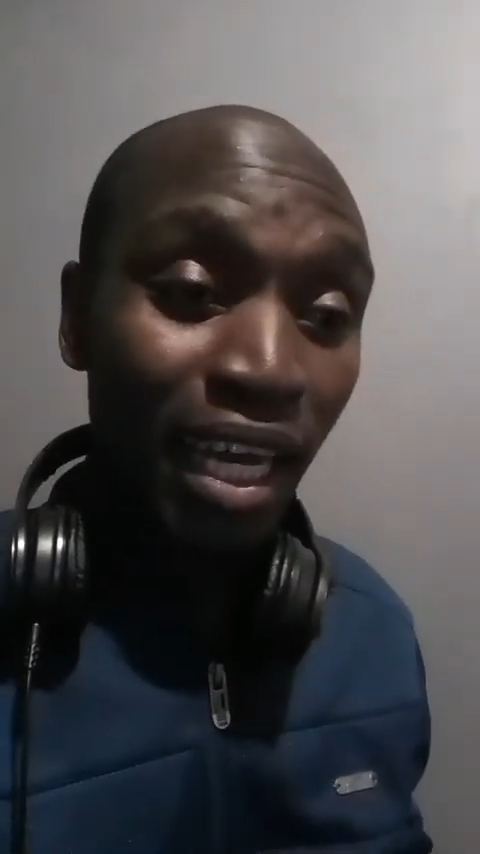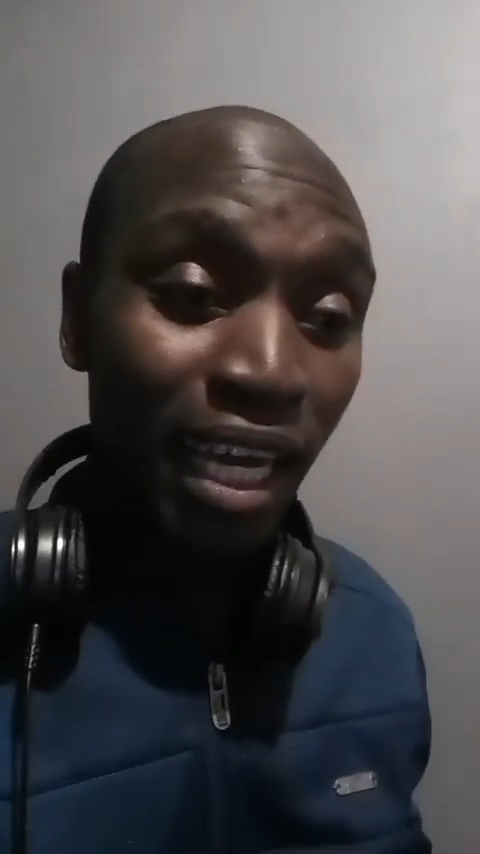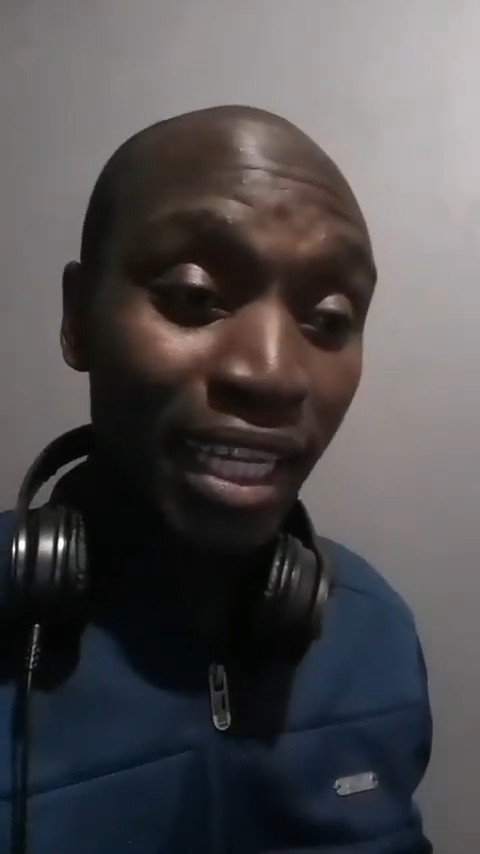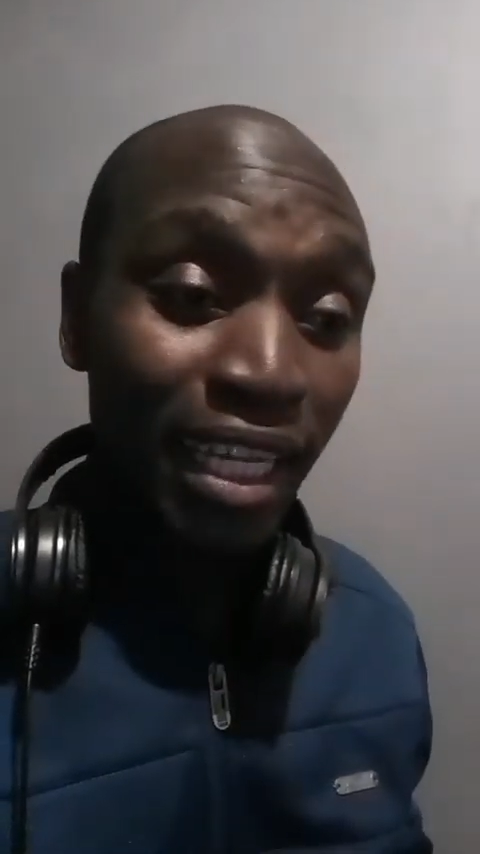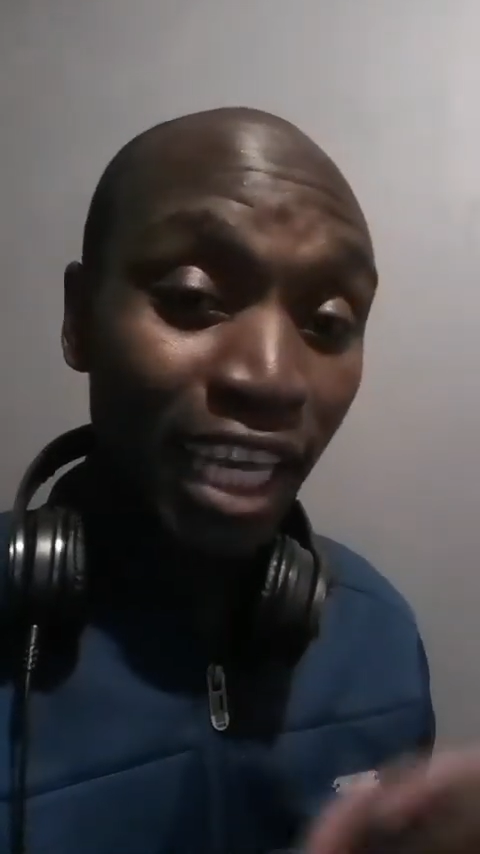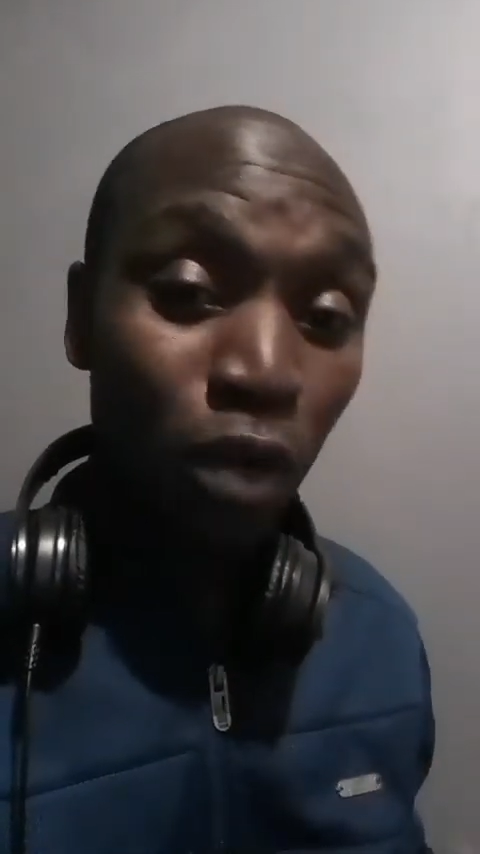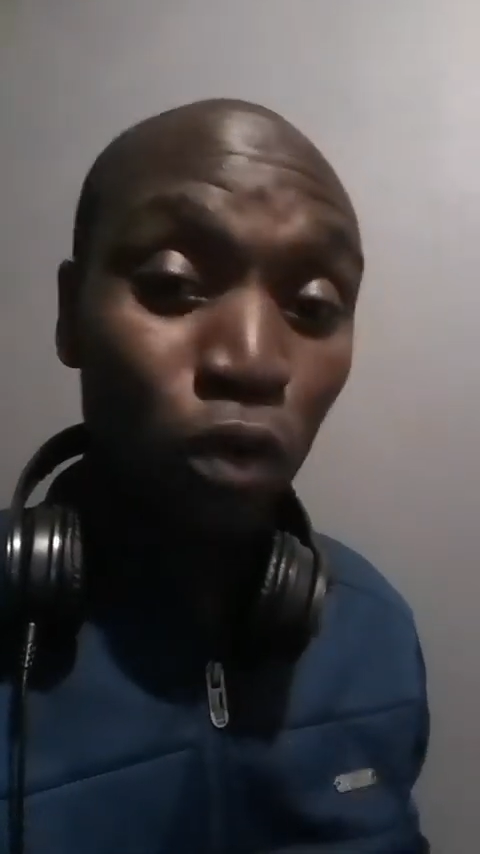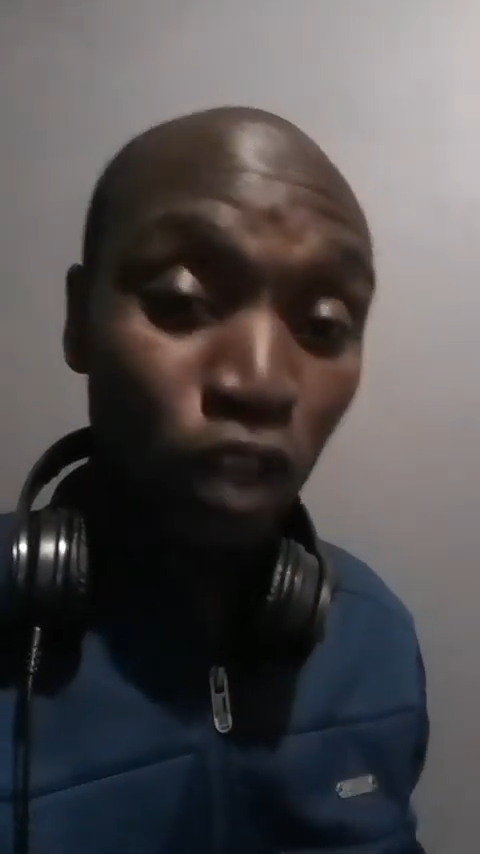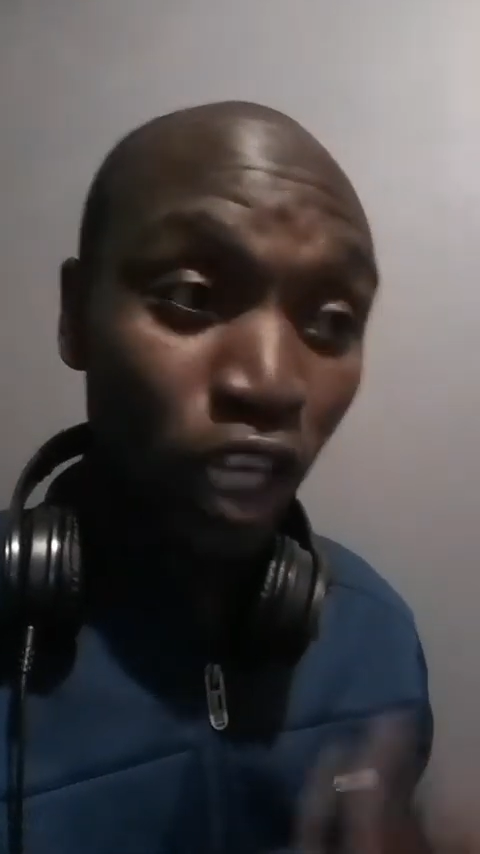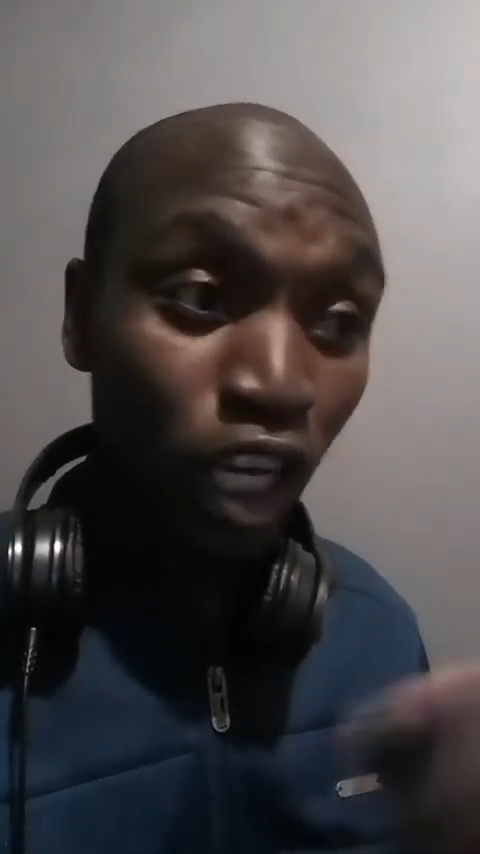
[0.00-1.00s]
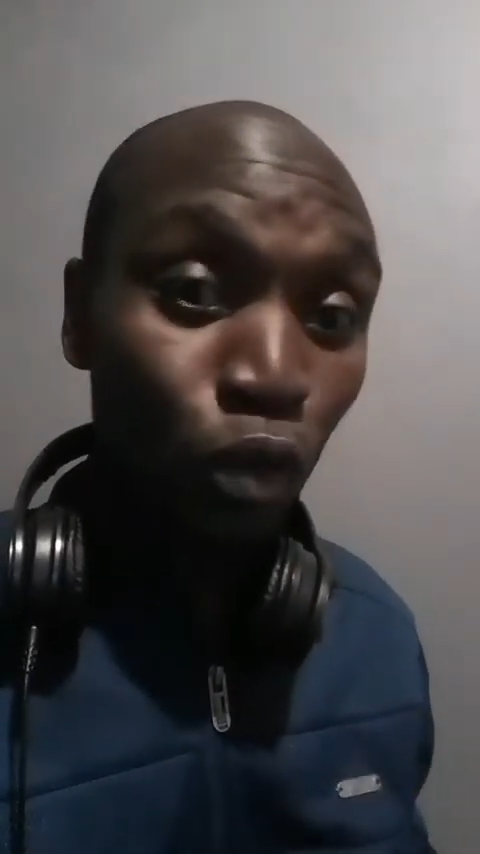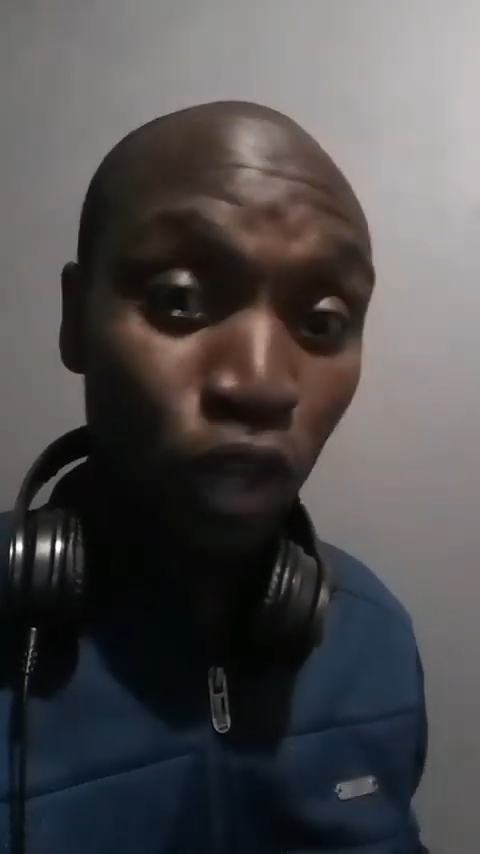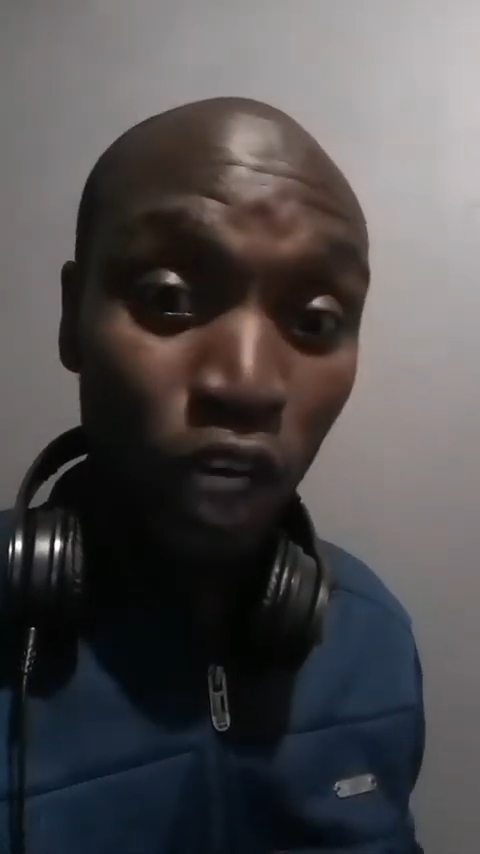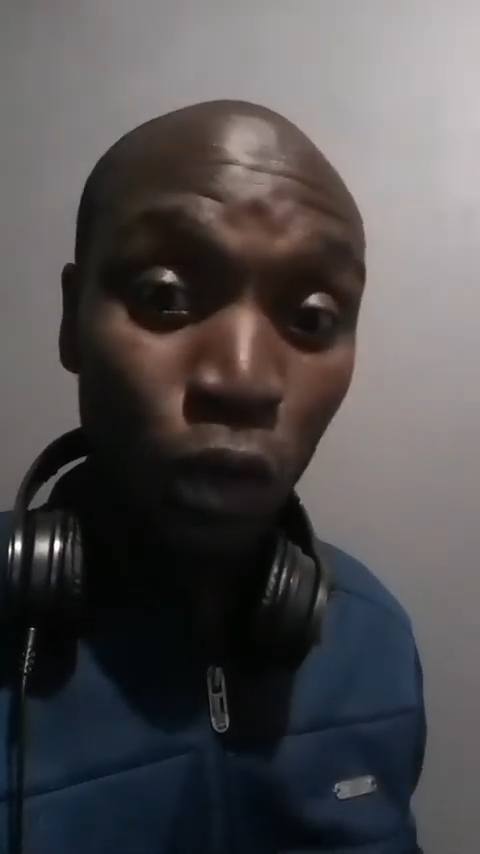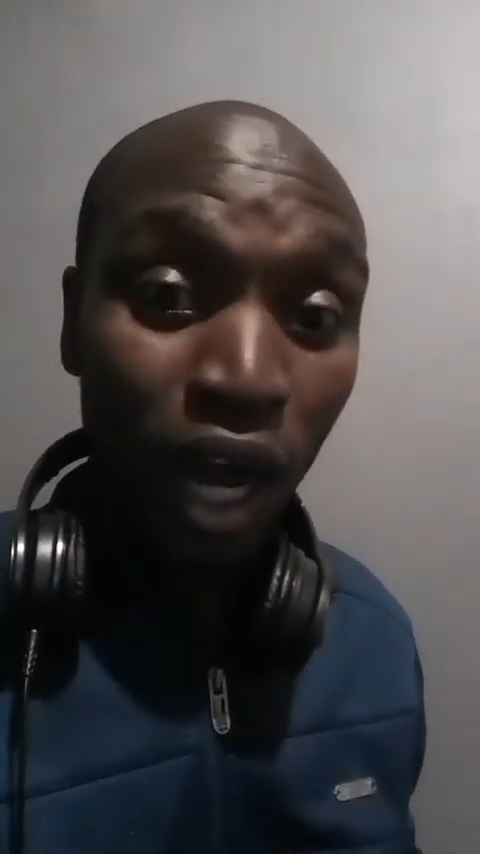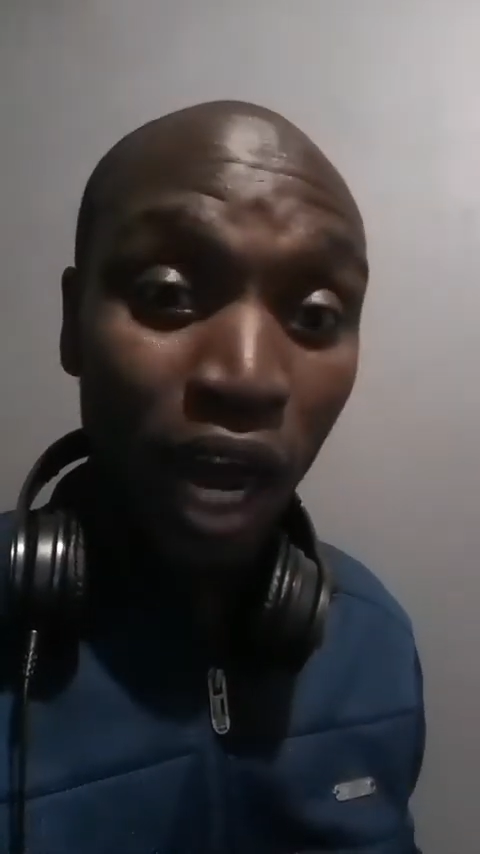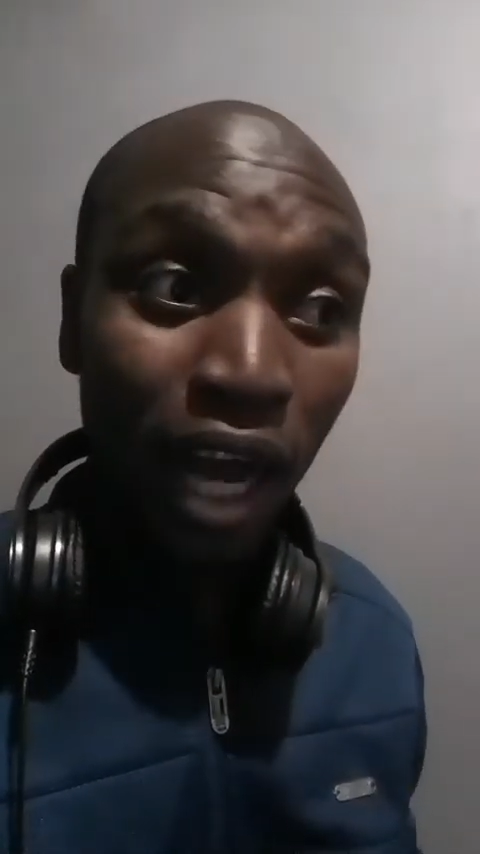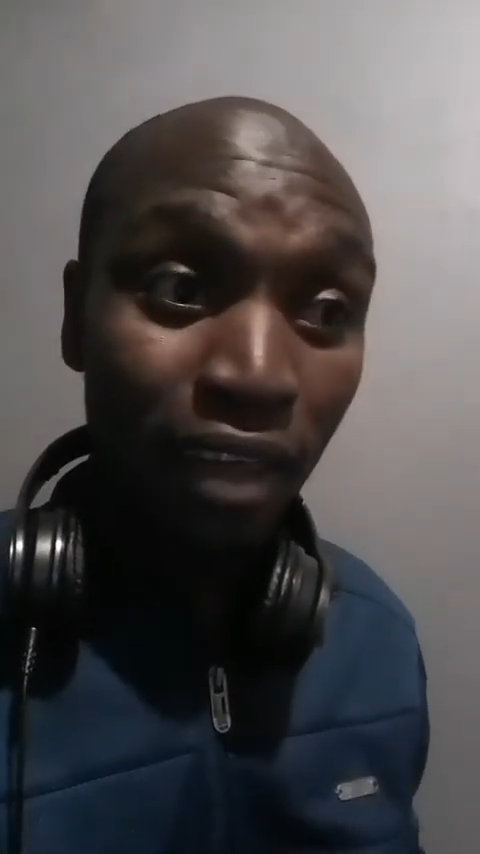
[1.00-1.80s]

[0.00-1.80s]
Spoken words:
And they are